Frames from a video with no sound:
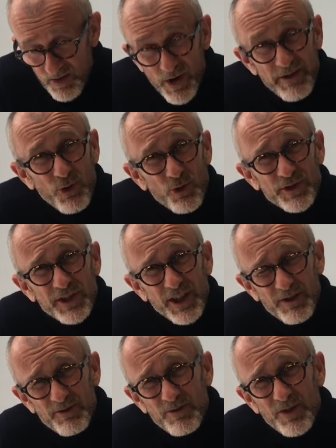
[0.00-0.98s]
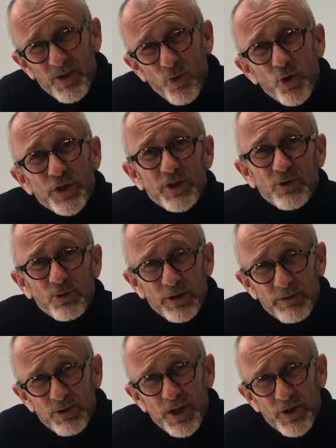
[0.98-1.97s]
We've also ordered all
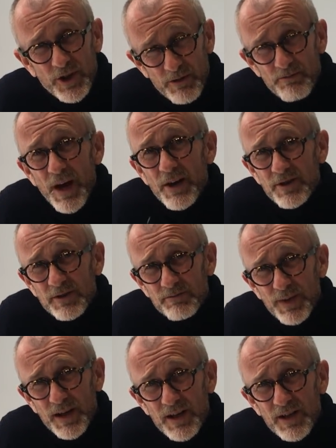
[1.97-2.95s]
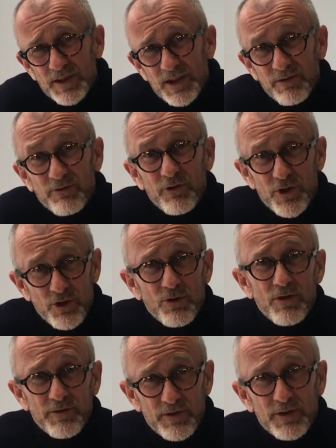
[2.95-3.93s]
the component parts
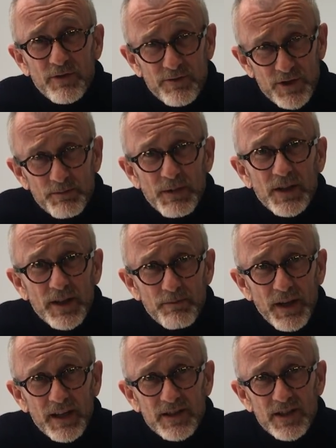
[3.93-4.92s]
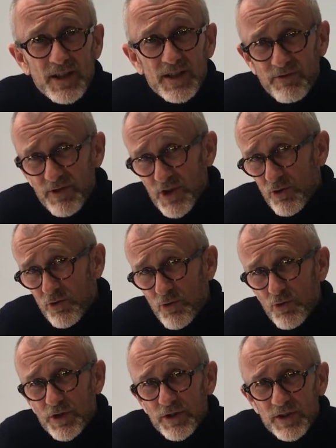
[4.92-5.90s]
to build the Pictars for your
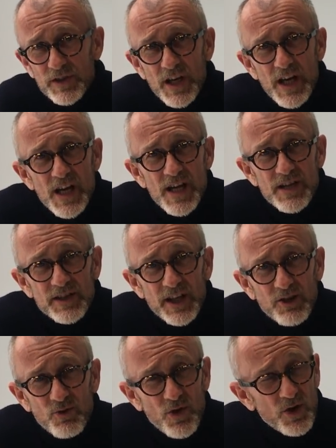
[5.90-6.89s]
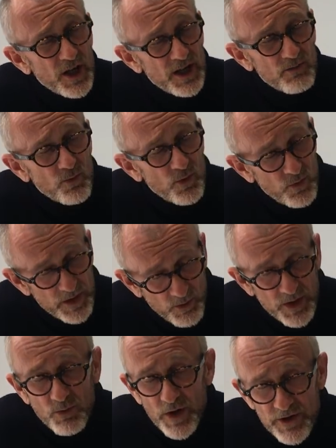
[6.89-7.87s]
orders. So
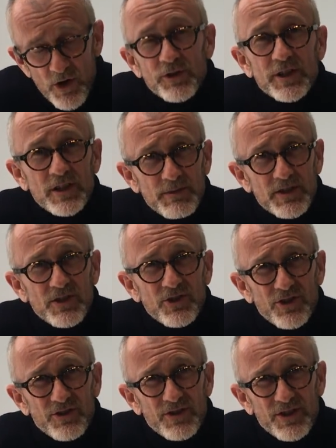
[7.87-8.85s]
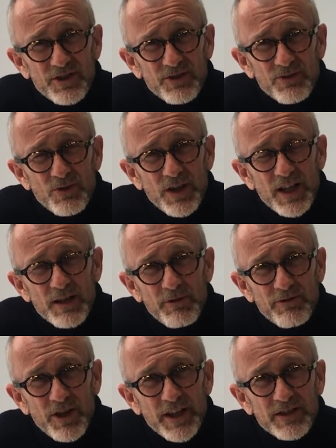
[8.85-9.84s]
we're not in a position to, I'm
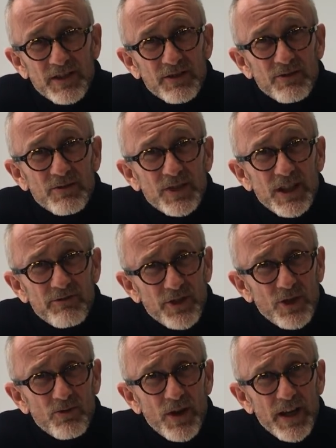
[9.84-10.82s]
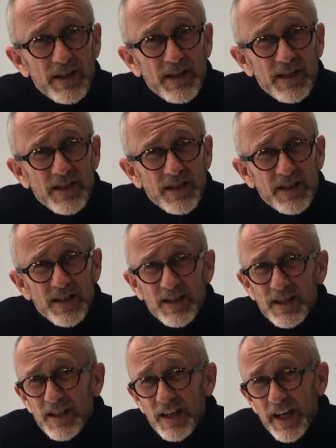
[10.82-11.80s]
afraid, to give you any
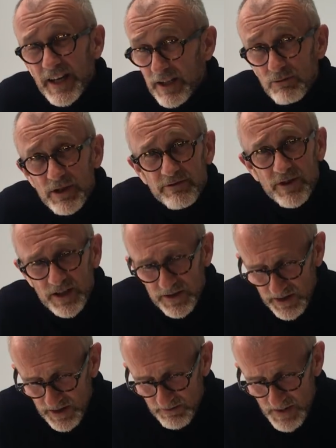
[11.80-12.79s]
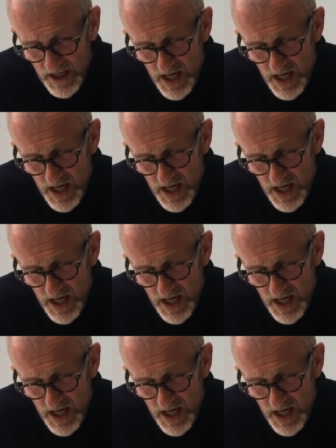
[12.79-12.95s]
refunds.